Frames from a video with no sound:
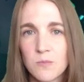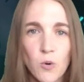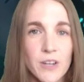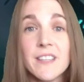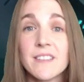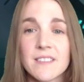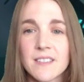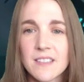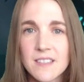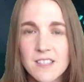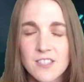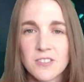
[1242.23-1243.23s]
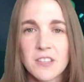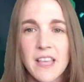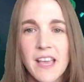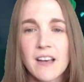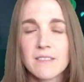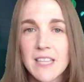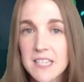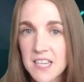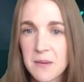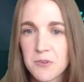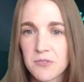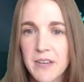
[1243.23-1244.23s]
instant, so that they have less
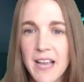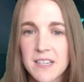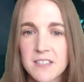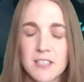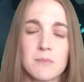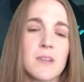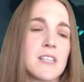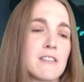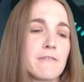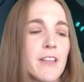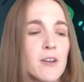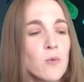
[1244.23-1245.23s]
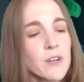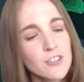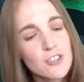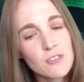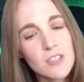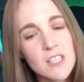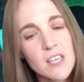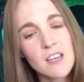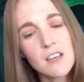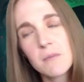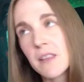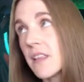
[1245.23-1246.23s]
time to react to them. Because if like one shoots
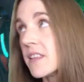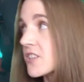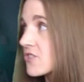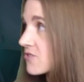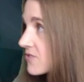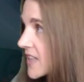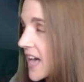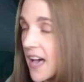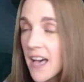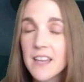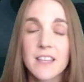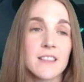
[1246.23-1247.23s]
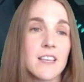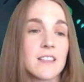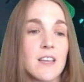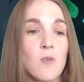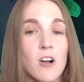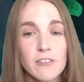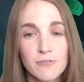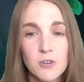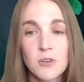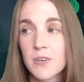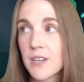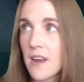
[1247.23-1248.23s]
them and then they shoot that, and then they walk
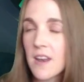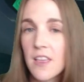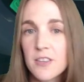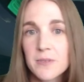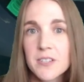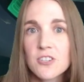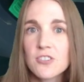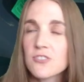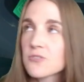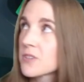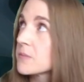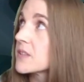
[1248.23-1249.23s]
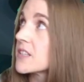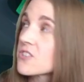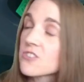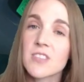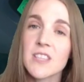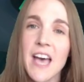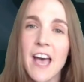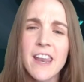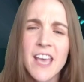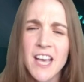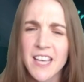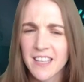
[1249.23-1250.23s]
forward and another one shoots them and they shoot that,
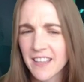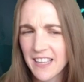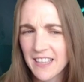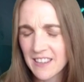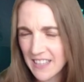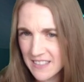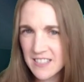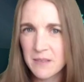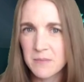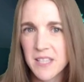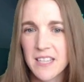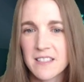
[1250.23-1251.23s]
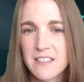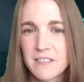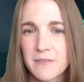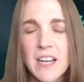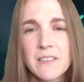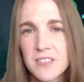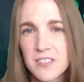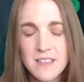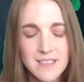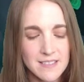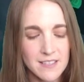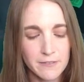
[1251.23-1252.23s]
then like lots of times they can survive. As soon as
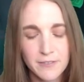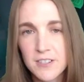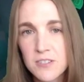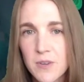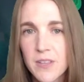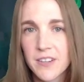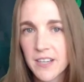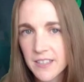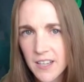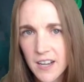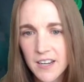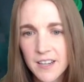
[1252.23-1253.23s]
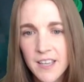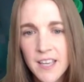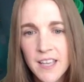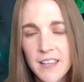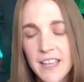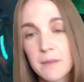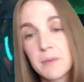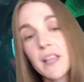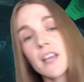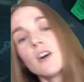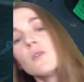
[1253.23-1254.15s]
they see the first one, they're on guard. They could be like, oh,